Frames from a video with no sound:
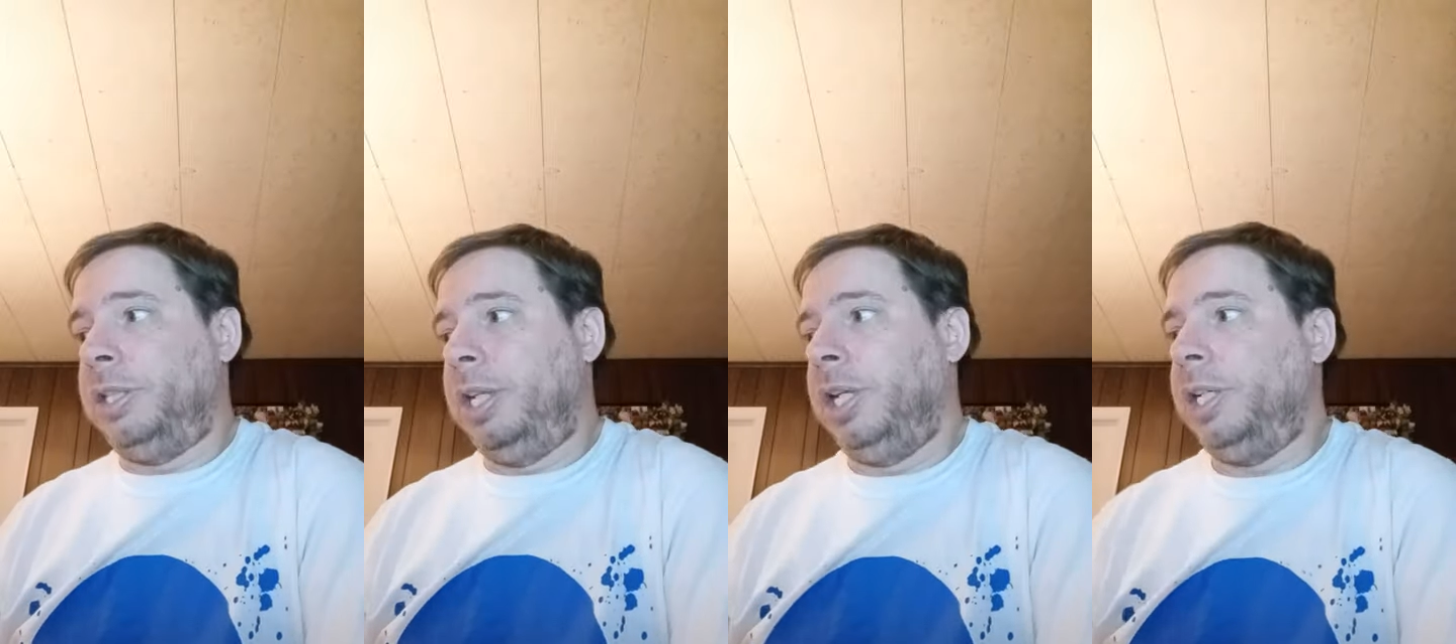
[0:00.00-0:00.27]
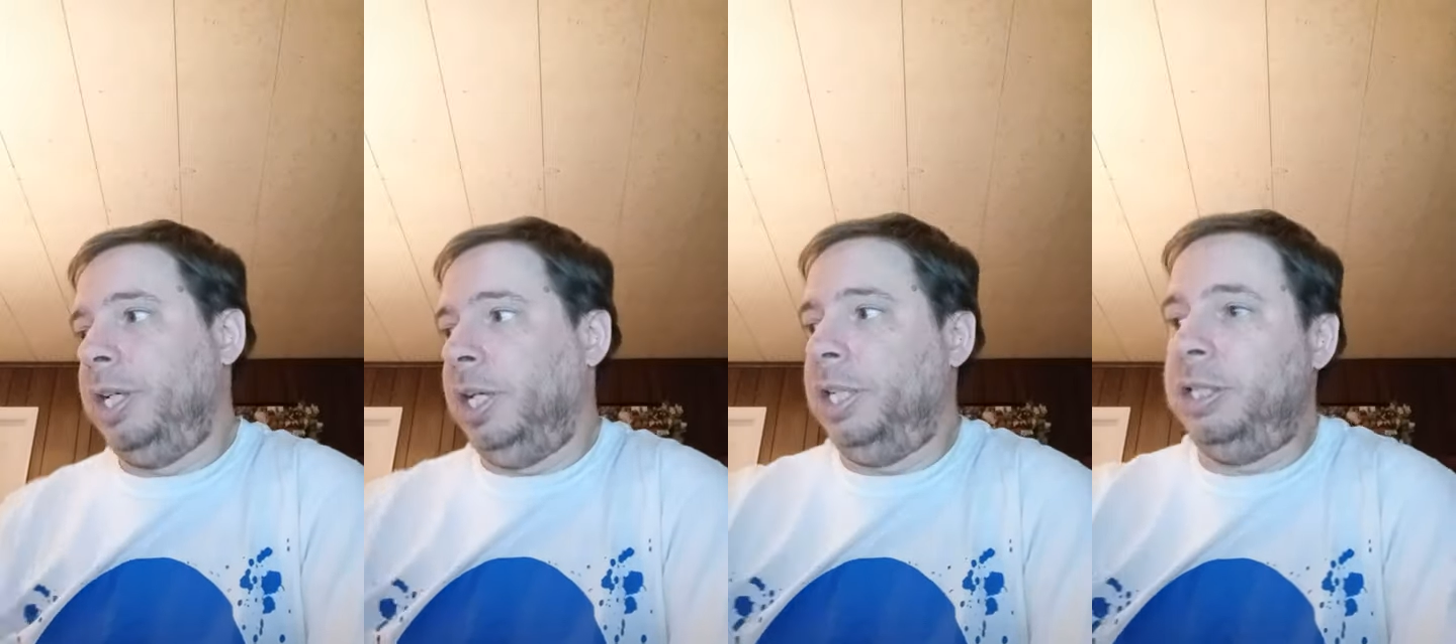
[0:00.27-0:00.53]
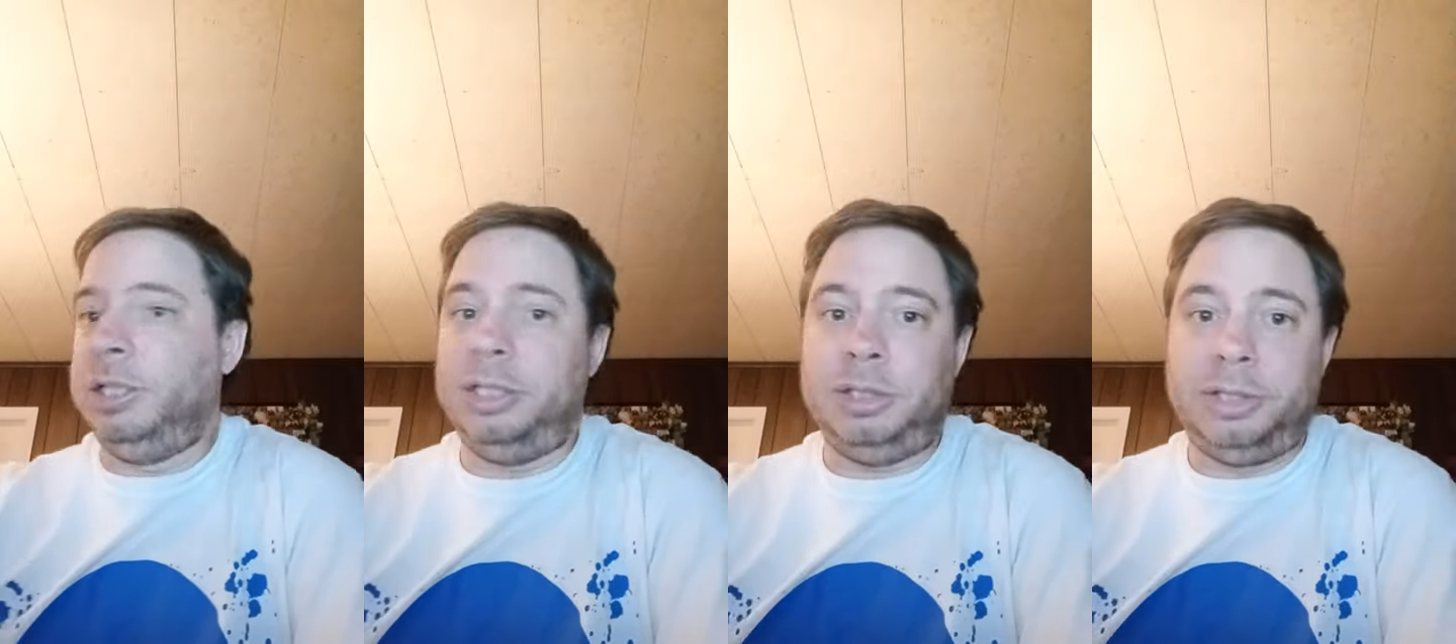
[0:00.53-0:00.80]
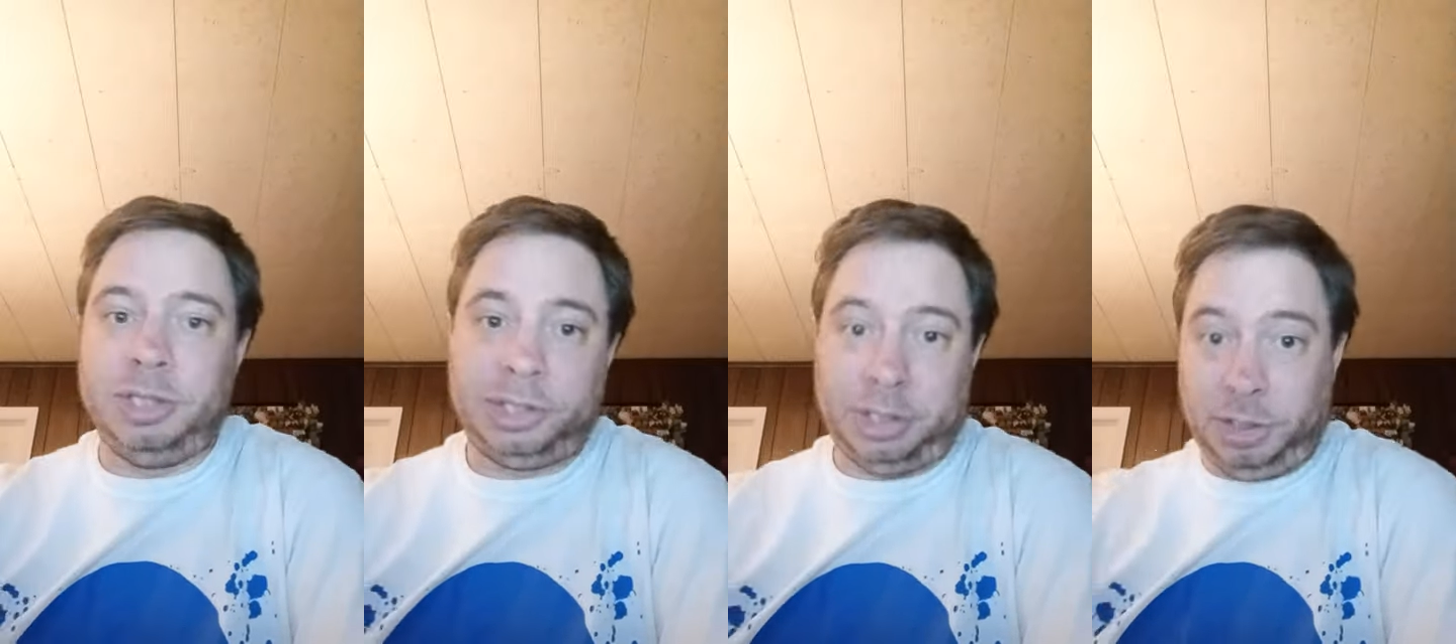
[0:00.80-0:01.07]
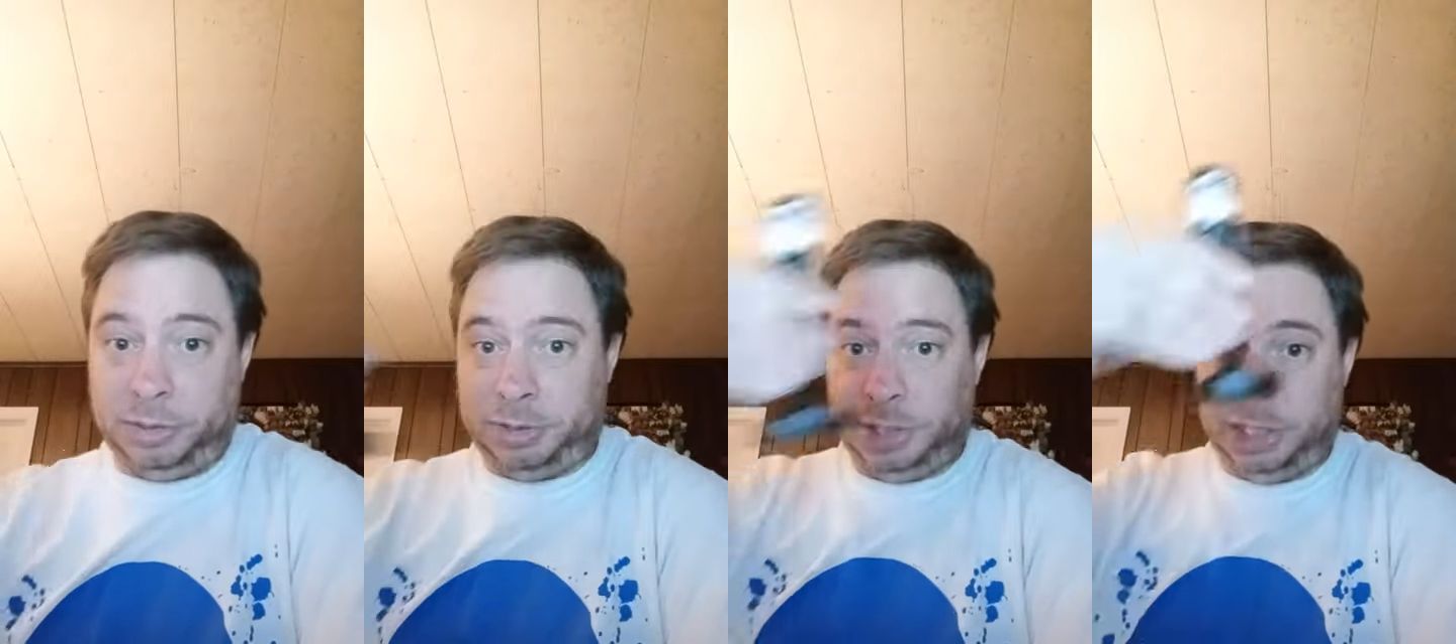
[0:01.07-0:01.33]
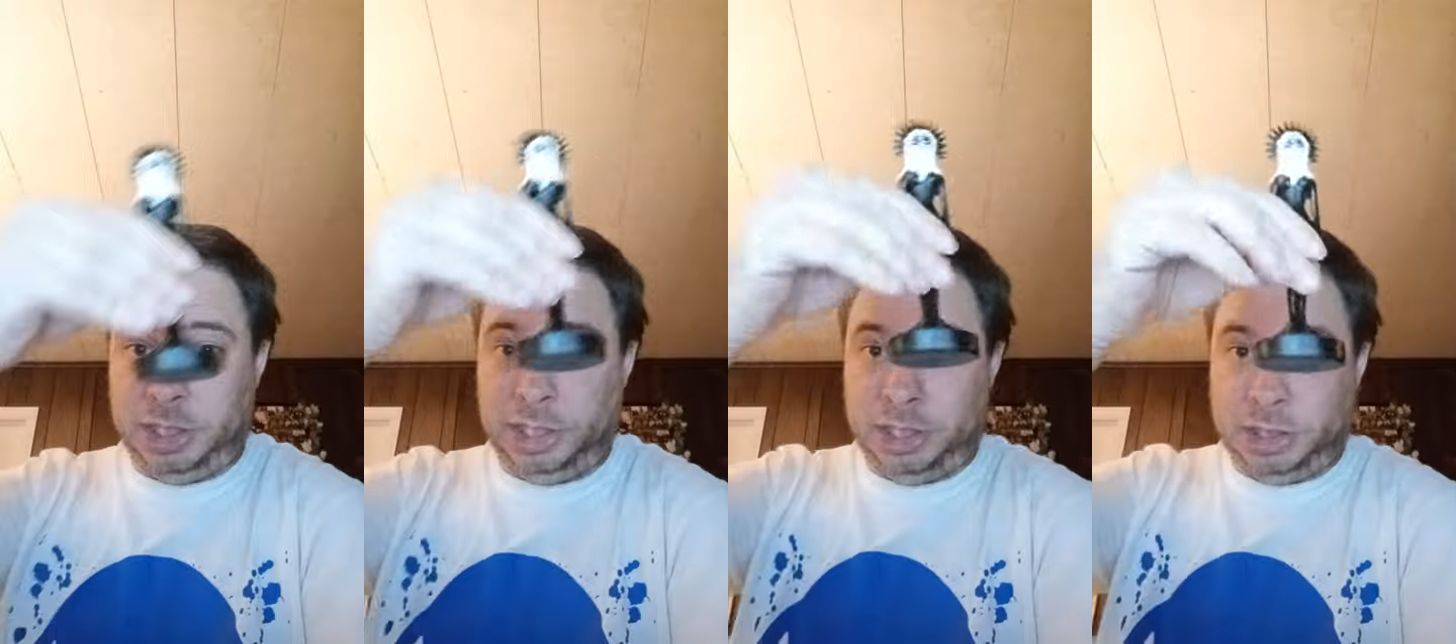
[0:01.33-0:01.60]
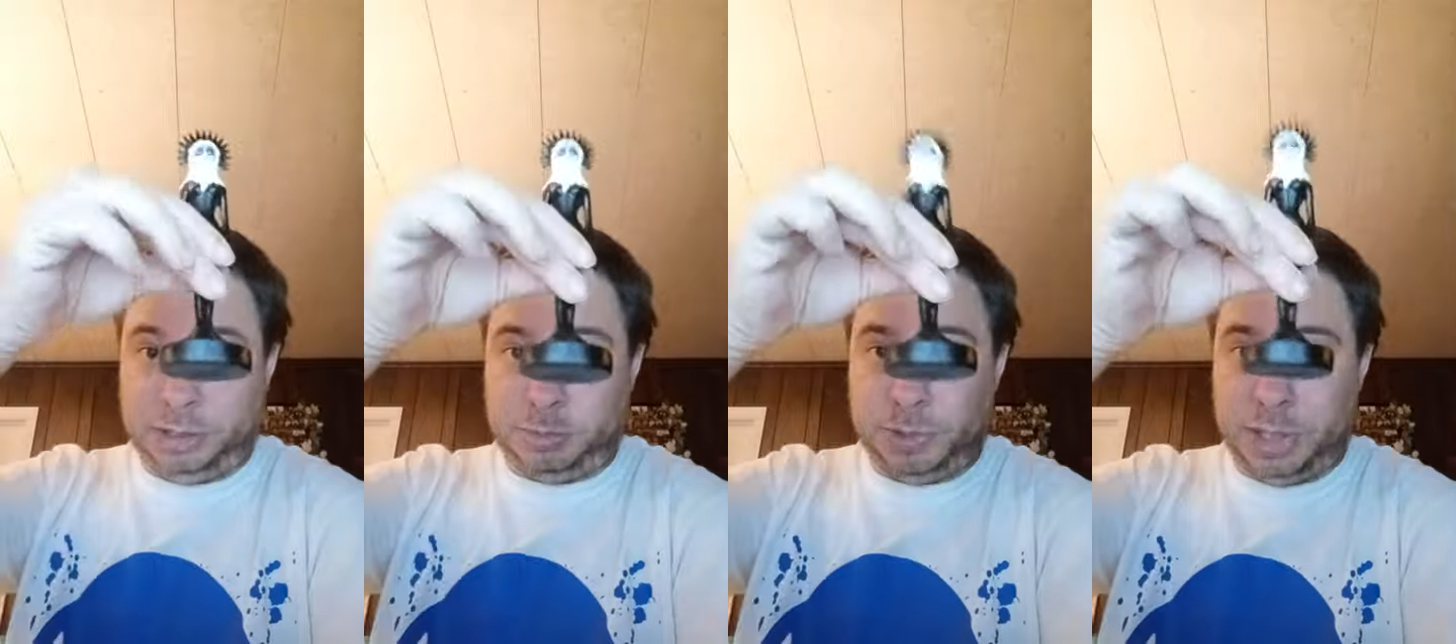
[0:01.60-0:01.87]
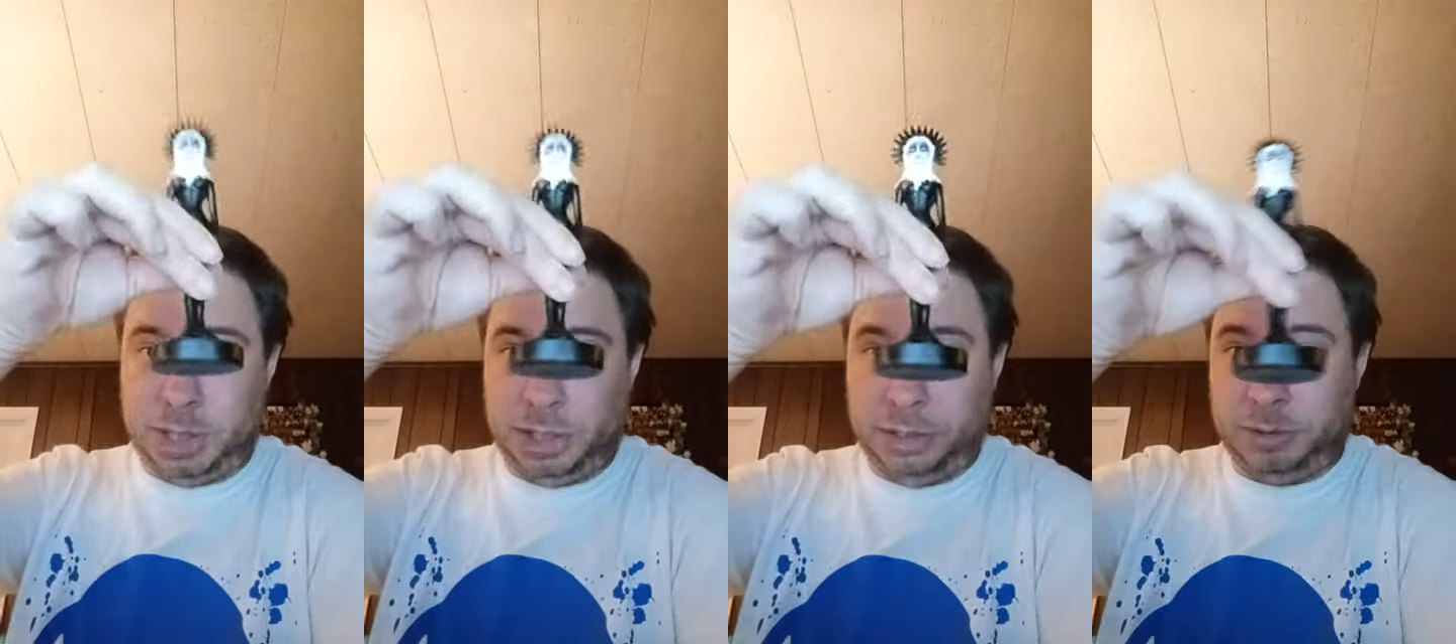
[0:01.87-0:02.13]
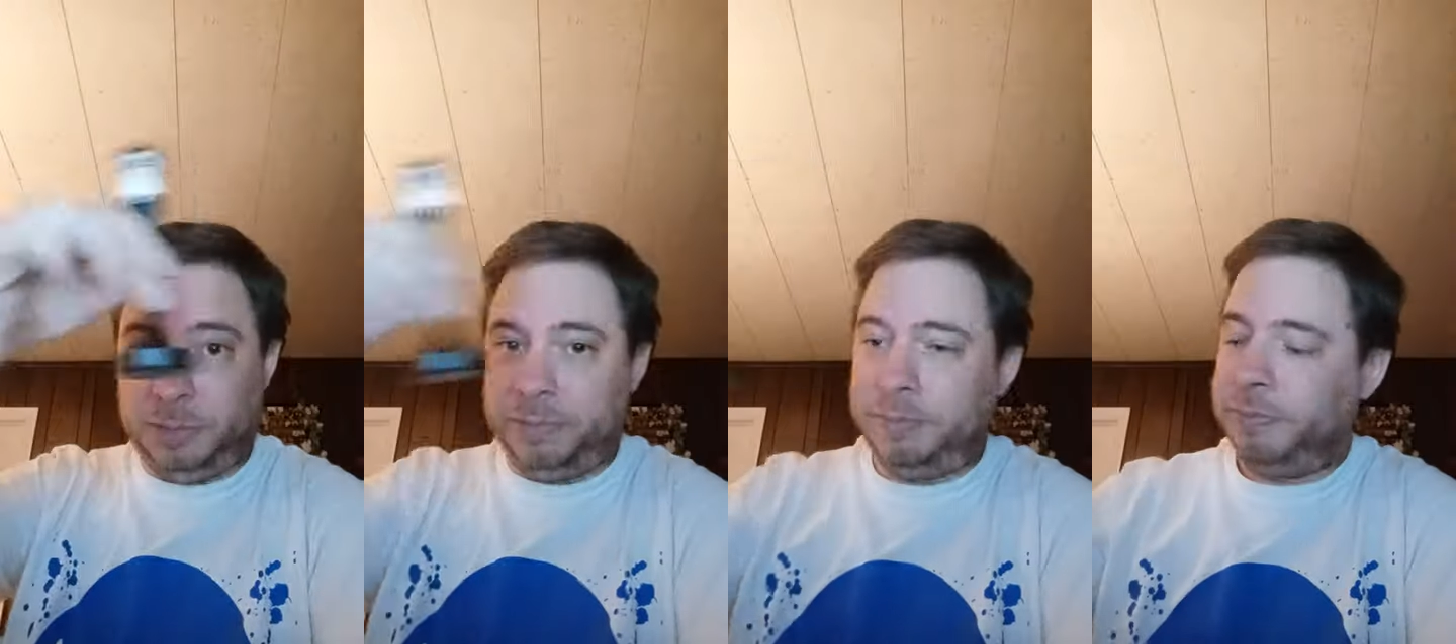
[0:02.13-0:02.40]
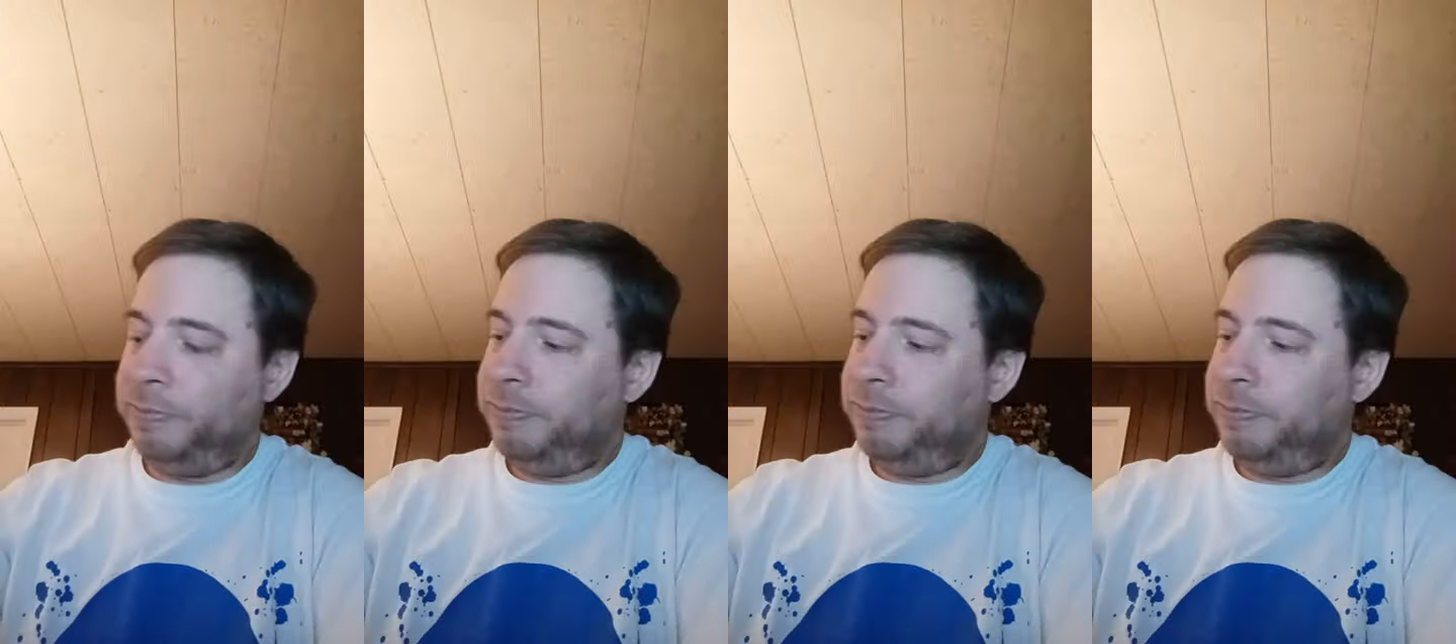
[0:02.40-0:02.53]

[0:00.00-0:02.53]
Then I got uh, this little thing as well,